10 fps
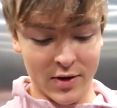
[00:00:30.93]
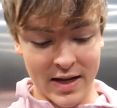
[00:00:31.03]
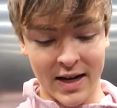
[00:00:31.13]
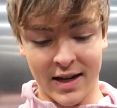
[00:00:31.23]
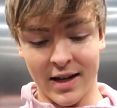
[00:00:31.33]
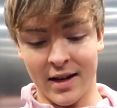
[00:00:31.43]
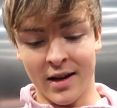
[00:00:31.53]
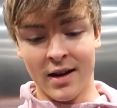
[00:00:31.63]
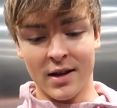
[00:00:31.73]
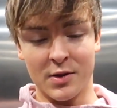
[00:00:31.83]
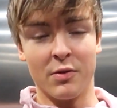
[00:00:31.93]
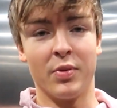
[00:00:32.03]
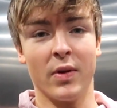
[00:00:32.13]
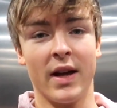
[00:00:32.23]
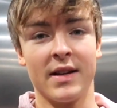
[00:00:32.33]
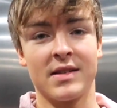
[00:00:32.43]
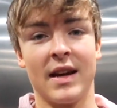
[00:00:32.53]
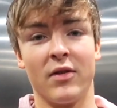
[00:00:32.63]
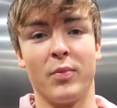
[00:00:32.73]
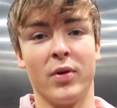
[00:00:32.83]
we're taking it to a place
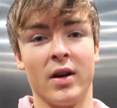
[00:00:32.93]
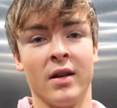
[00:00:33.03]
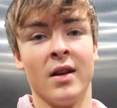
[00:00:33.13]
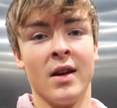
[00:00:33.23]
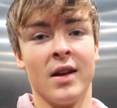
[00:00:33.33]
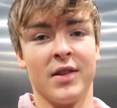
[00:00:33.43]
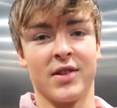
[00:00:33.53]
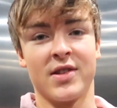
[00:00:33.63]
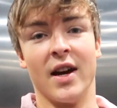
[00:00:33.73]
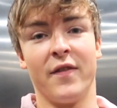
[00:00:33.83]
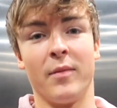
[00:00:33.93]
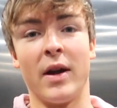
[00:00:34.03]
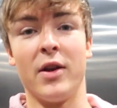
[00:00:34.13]
to have to put the stuff in